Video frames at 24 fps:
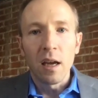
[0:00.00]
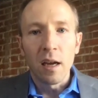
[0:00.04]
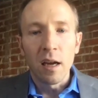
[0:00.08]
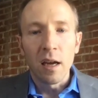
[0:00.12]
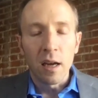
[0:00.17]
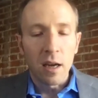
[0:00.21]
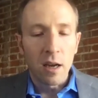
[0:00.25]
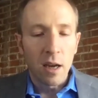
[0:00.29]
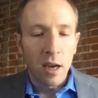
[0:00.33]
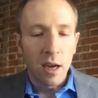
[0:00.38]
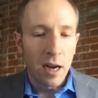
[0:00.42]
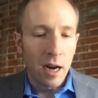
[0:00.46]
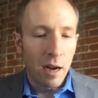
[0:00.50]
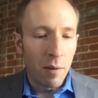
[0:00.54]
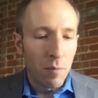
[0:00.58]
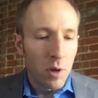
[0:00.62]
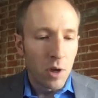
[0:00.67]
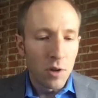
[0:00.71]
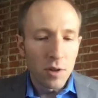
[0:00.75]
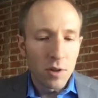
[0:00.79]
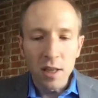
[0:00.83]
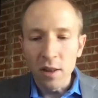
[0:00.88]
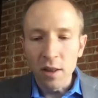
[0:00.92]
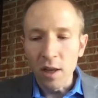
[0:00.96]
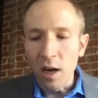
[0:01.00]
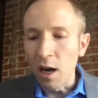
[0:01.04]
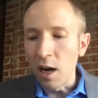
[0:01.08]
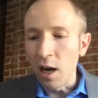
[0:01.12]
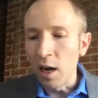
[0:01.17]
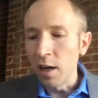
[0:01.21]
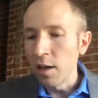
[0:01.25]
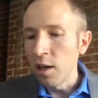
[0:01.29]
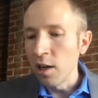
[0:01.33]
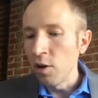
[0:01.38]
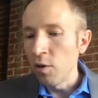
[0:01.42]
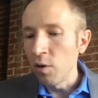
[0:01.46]
and I'm using the
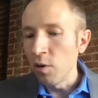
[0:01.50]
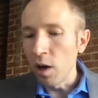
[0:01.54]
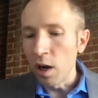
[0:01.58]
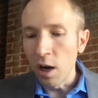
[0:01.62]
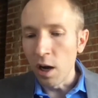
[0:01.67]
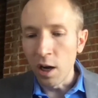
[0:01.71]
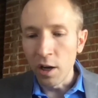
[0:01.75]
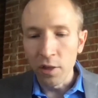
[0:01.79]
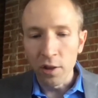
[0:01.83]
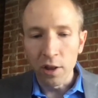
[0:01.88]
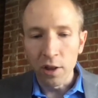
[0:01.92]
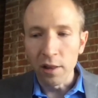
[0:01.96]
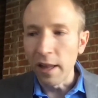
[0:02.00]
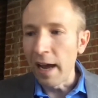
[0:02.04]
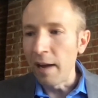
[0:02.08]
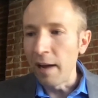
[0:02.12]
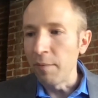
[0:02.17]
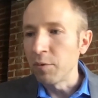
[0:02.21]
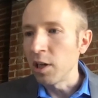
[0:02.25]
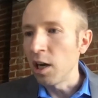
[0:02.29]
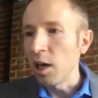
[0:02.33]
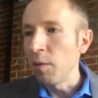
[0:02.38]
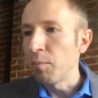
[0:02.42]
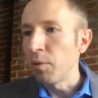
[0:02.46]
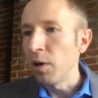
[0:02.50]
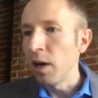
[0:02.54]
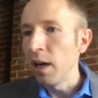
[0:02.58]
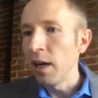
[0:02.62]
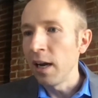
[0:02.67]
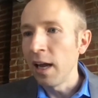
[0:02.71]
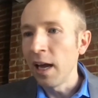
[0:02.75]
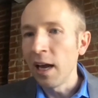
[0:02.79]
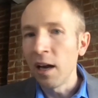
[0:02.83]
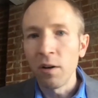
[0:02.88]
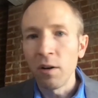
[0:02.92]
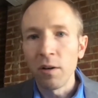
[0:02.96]
audio on the laptop right
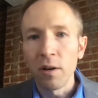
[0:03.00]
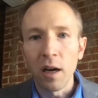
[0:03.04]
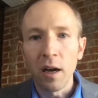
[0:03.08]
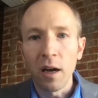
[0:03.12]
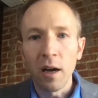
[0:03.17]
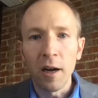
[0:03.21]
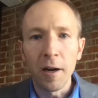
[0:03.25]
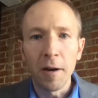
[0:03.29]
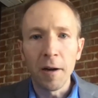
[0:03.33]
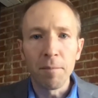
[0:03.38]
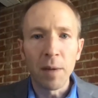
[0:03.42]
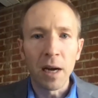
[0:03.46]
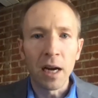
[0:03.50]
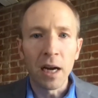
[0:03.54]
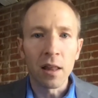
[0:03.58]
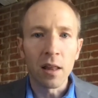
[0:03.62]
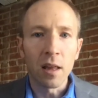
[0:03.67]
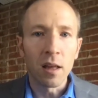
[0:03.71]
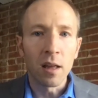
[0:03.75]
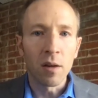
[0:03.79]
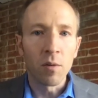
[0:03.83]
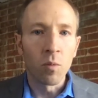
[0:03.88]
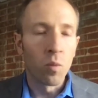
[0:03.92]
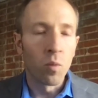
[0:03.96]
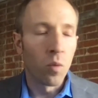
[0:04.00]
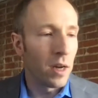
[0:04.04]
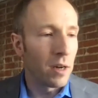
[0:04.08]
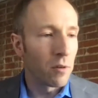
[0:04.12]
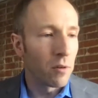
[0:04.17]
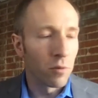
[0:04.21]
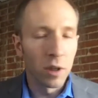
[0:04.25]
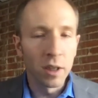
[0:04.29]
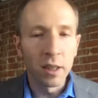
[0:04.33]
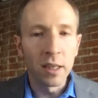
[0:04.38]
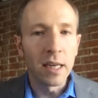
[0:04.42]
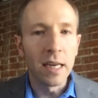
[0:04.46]
now. One
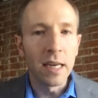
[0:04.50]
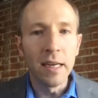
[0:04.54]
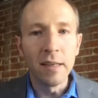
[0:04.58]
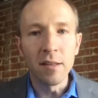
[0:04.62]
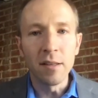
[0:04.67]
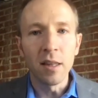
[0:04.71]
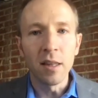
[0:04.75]
really easy thing